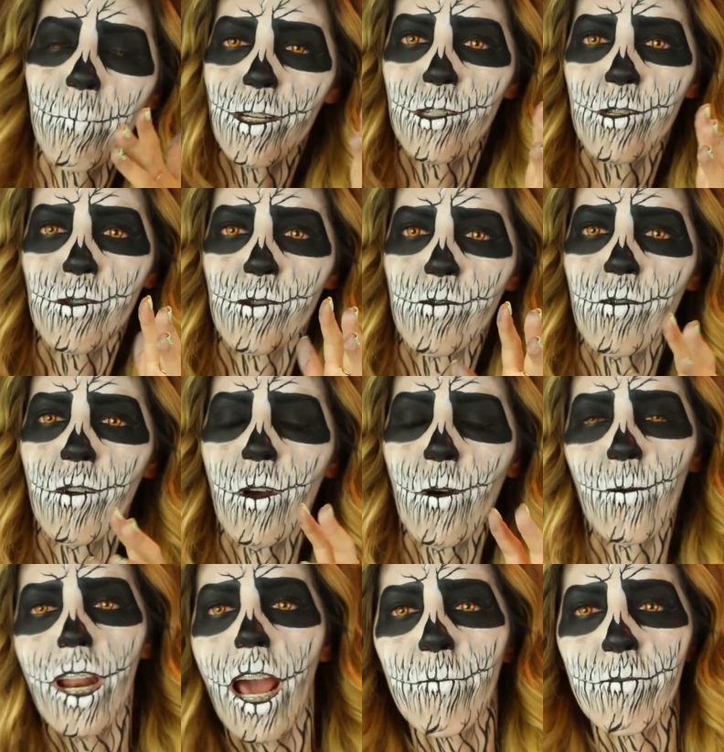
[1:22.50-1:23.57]
gonna do
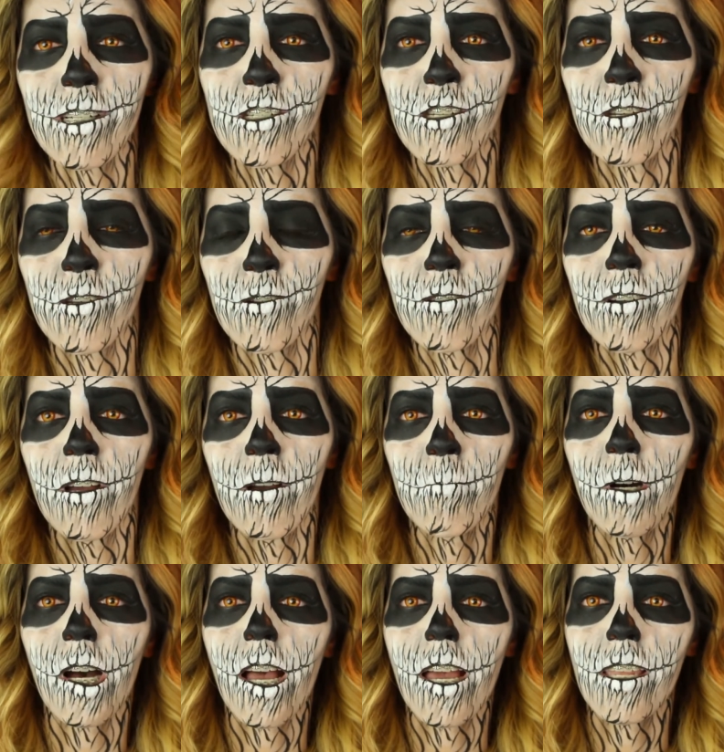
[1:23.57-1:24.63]
what I wanna do,
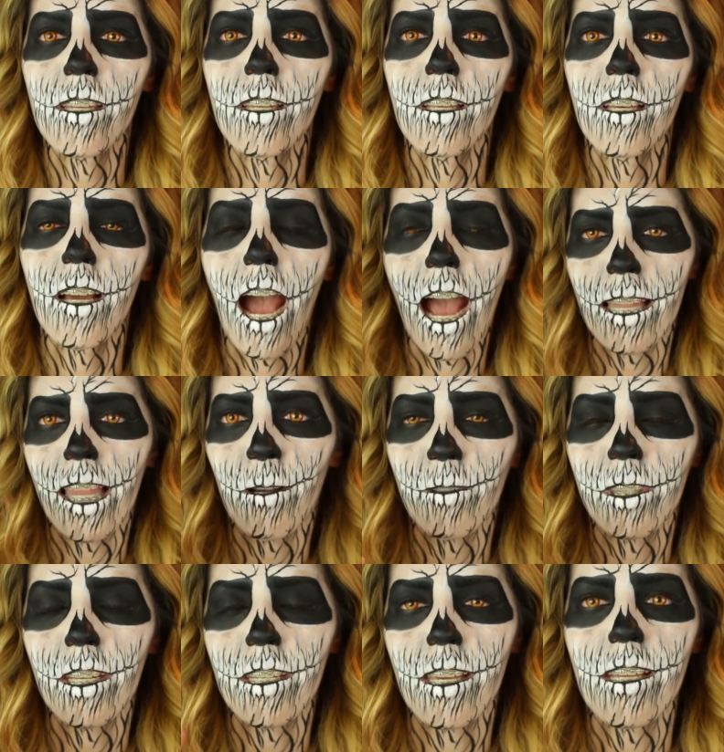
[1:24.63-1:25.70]
but I like what
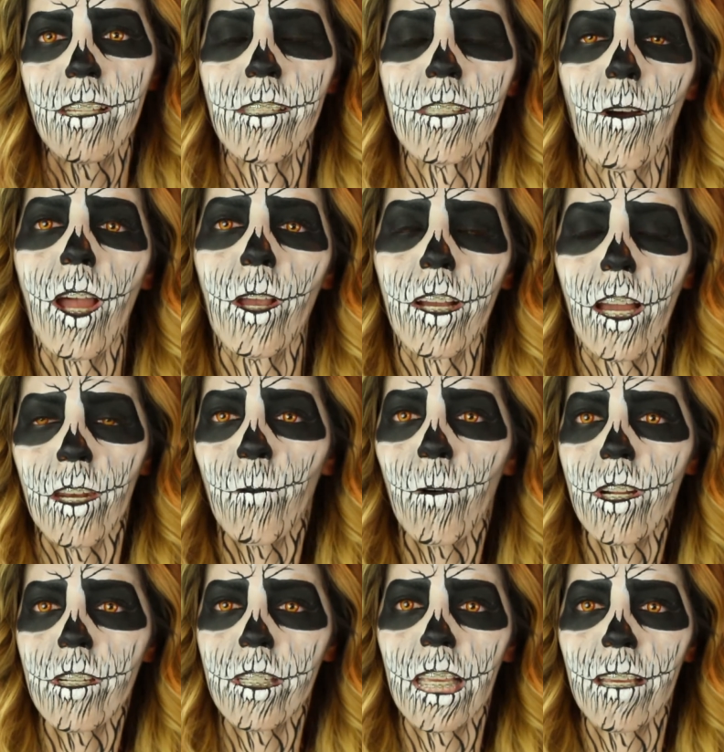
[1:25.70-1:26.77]
they did. So I kind of
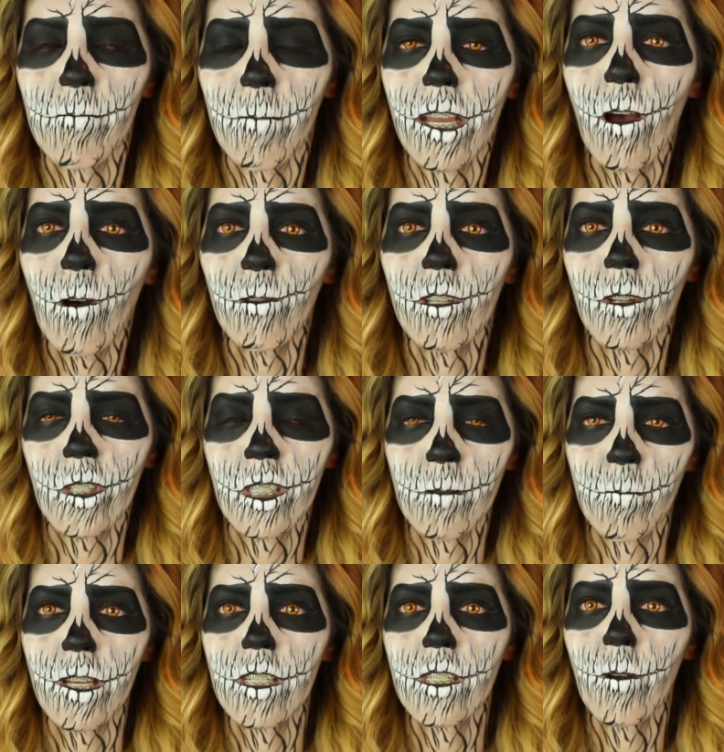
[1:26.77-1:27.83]
wanted to give my own little
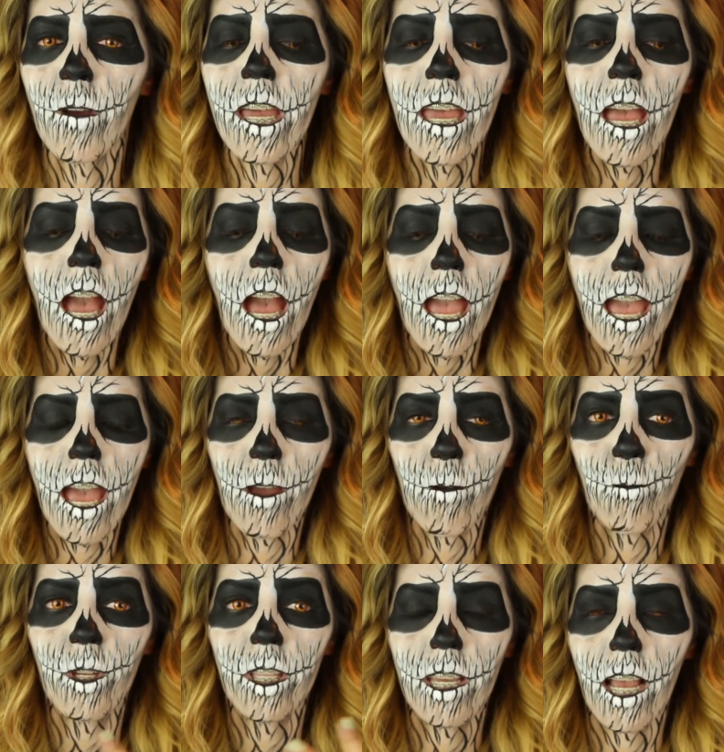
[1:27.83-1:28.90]
spin to it. It
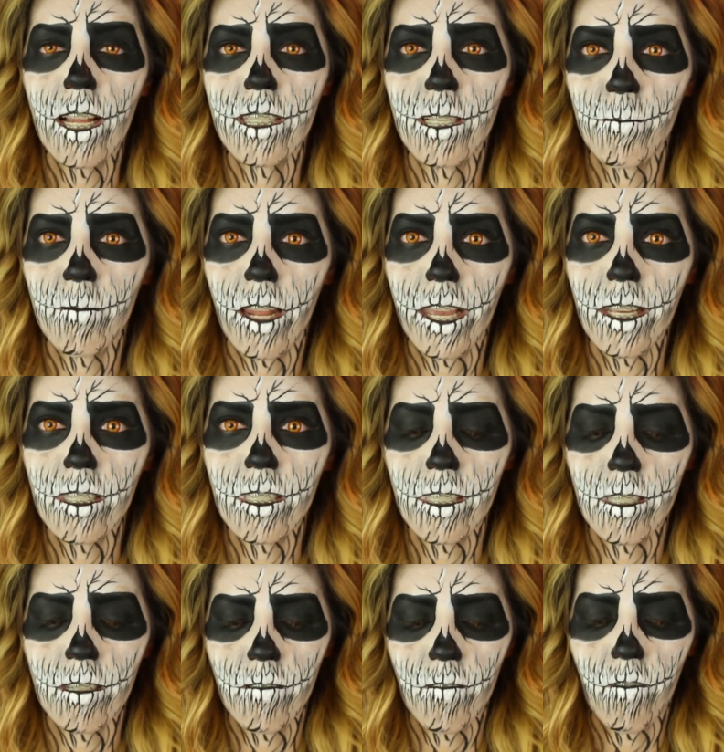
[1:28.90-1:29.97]
really had some
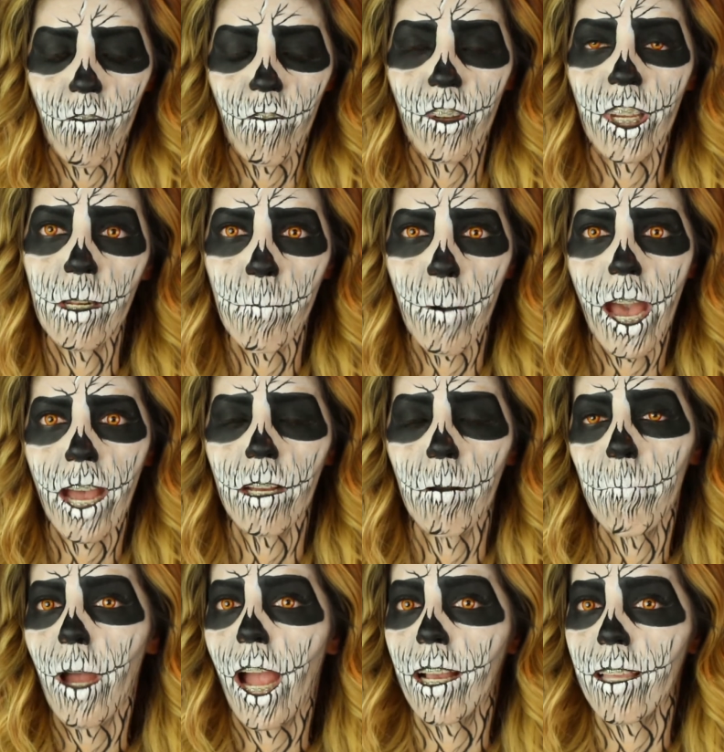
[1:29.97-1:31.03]
nice feedback
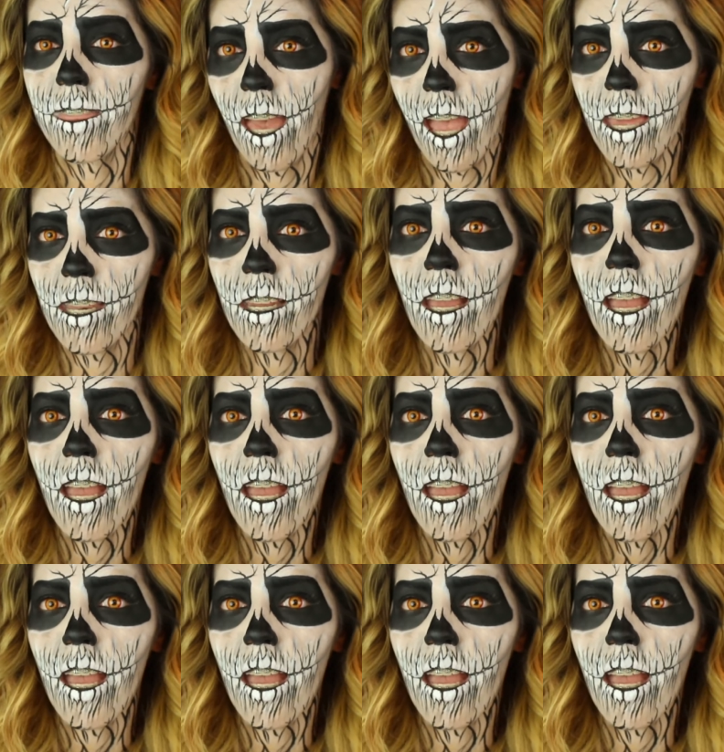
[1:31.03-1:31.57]
back then,